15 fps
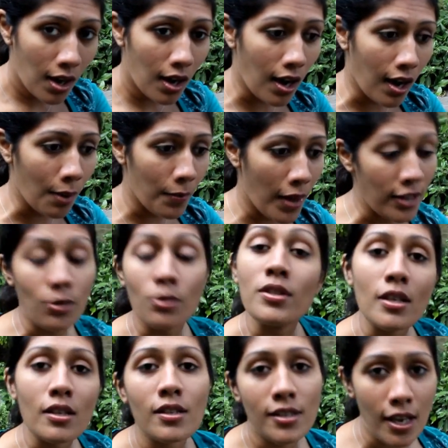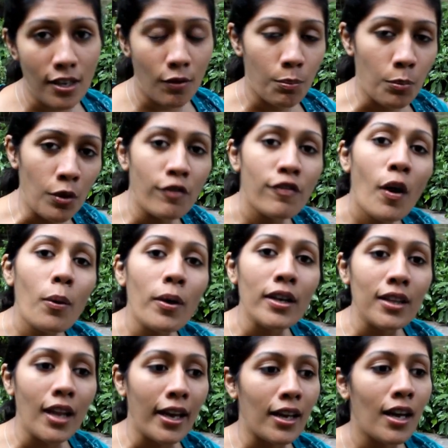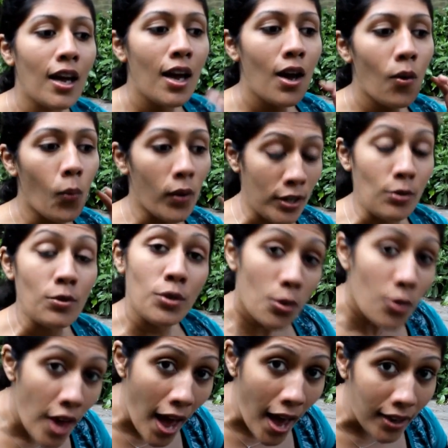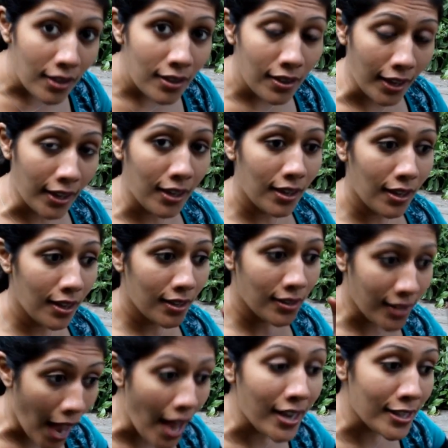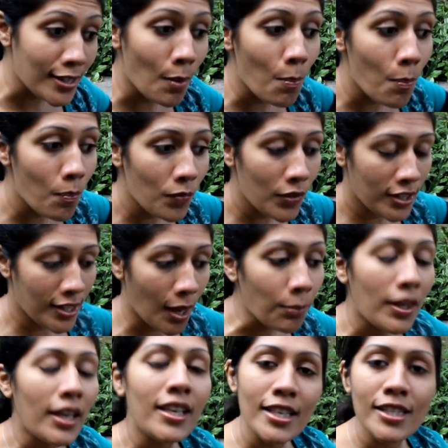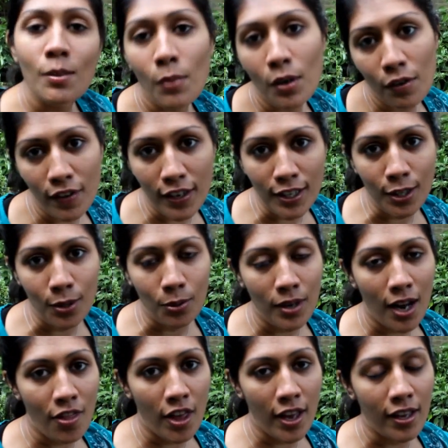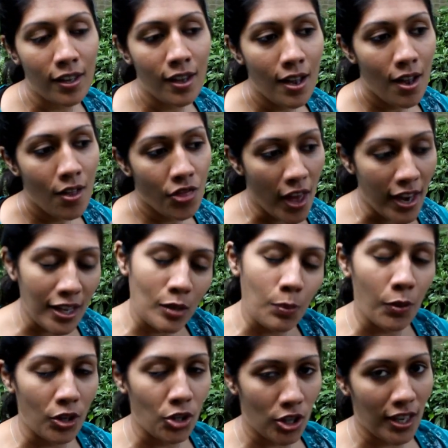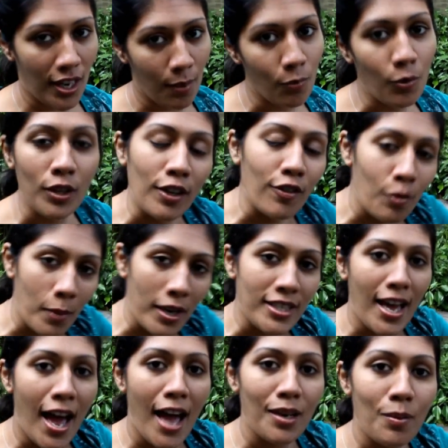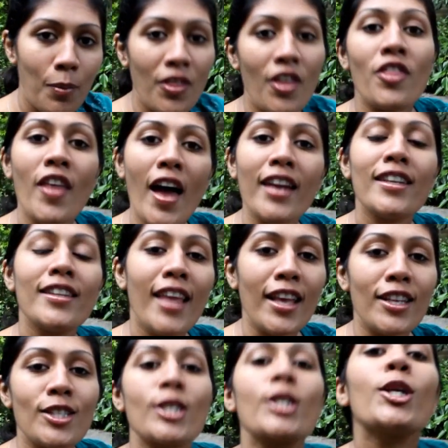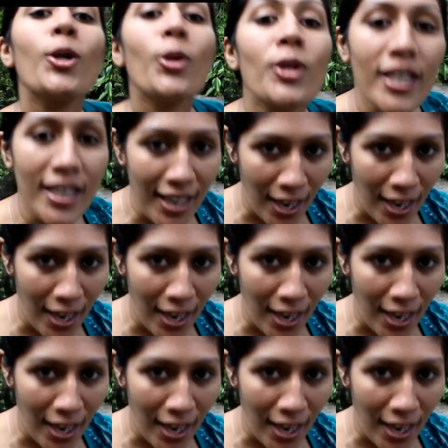and you still decide to move forward, like when you do that, like that is a, something needs to motivate you. And I think that inspiration came really from my dad, but then that security